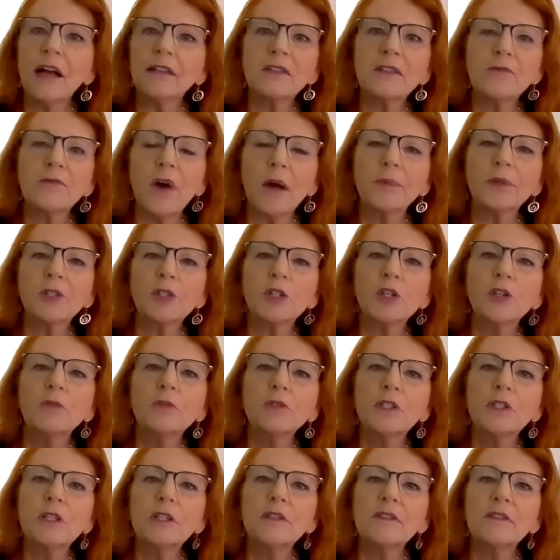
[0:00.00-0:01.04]
lots of
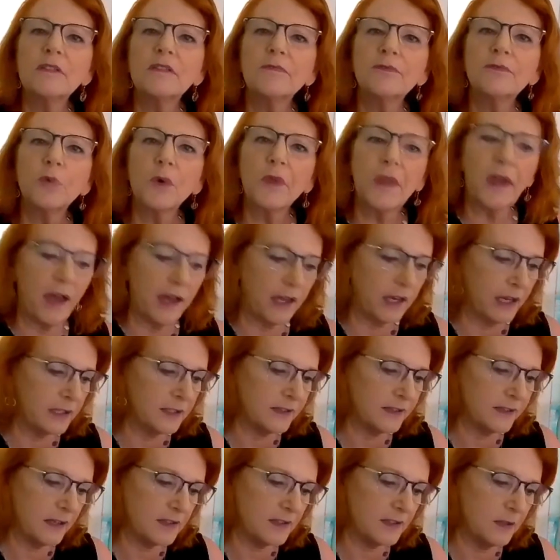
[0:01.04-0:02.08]
opportunities for that
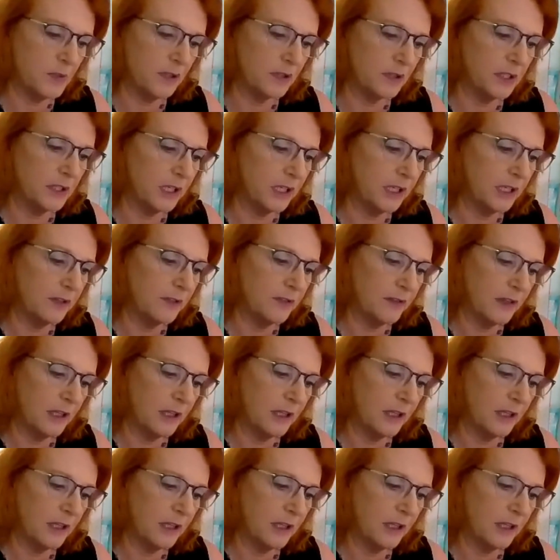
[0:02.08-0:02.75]
accessibility